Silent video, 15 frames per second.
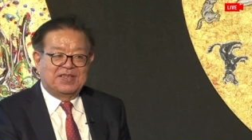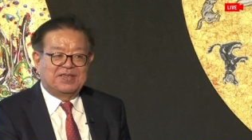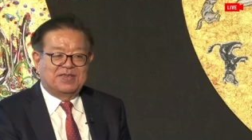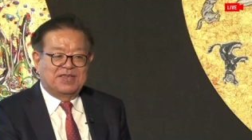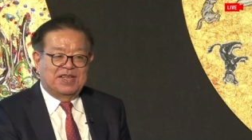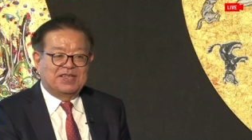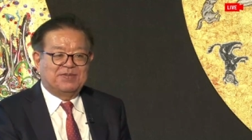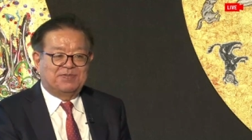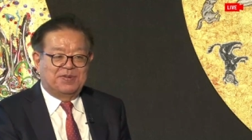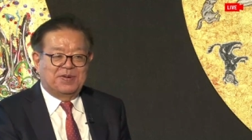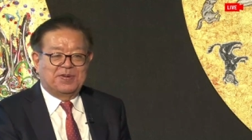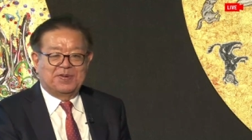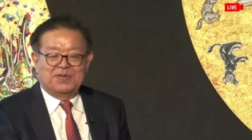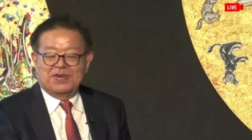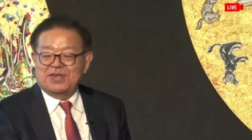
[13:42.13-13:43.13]
that's
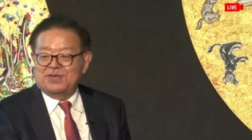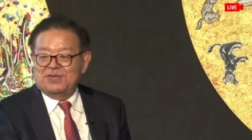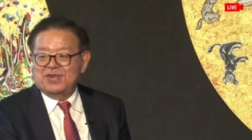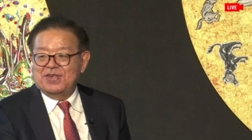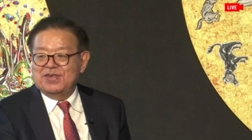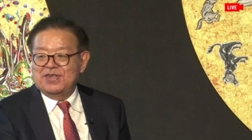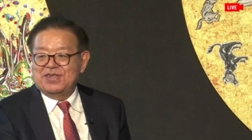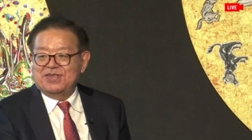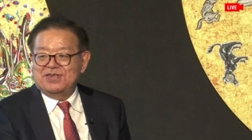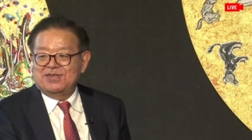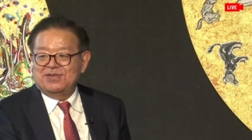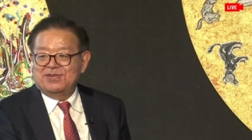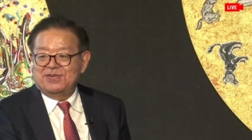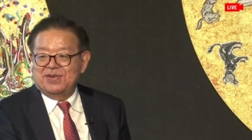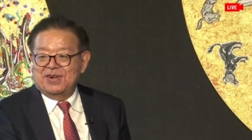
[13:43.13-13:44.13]
probably what we need
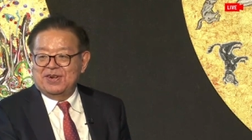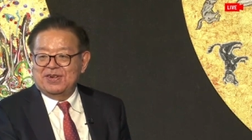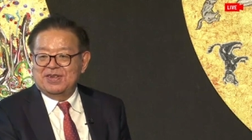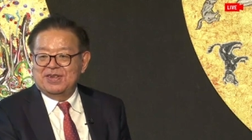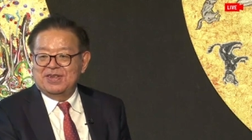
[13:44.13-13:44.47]
to work.